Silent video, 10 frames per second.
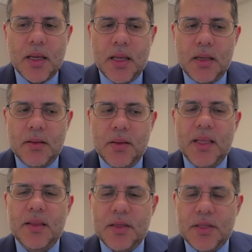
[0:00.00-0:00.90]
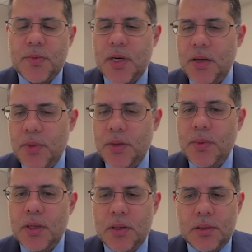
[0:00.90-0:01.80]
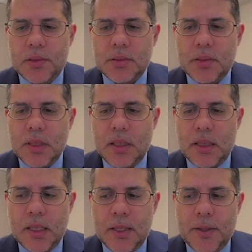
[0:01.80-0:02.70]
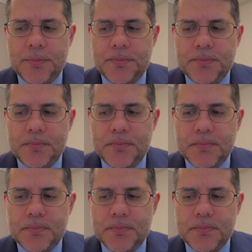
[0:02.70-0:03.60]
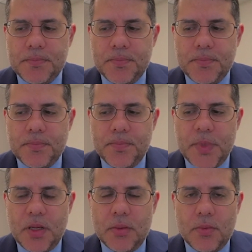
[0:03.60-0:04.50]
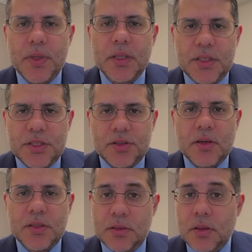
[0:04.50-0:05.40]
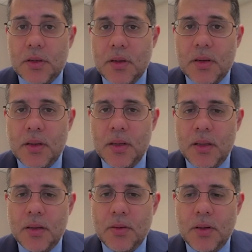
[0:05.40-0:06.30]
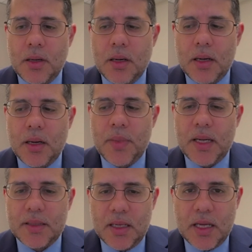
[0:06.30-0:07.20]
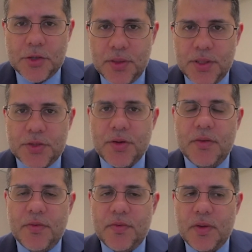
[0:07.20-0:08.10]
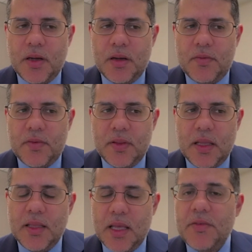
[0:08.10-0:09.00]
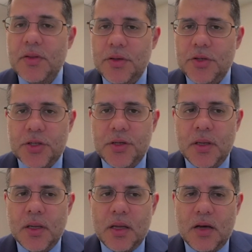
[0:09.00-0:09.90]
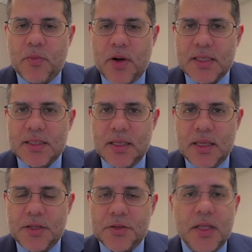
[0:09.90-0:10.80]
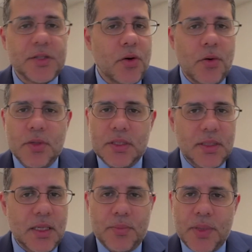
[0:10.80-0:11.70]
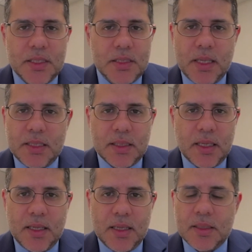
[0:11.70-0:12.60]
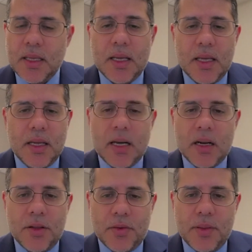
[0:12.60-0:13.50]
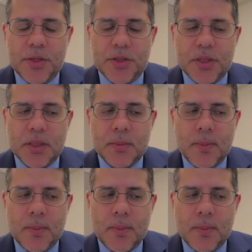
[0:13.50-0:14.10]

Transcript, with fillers: And in this way, we will, um, you know, really start to learn uh, about the natural history of, of and the evolution of prostate cancer that's only seen on PSMA scans and not other imaging.